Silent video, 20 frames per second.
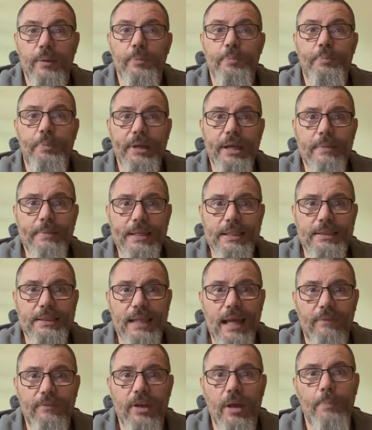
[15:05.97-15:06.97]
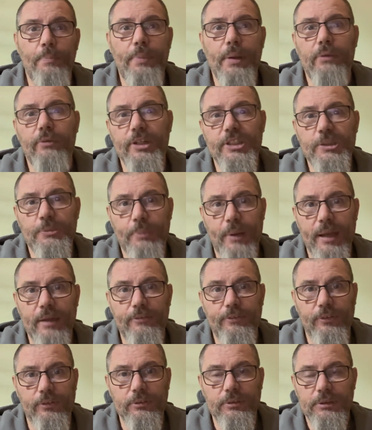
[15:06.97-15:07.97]
Be a bit savvy and be
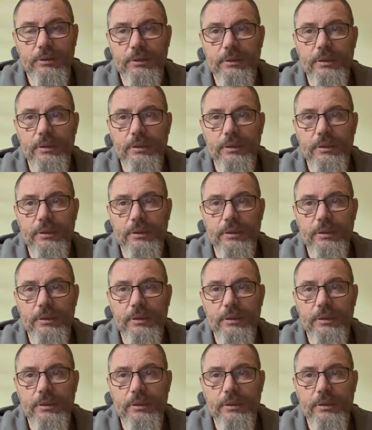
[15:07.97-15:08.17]
respectful.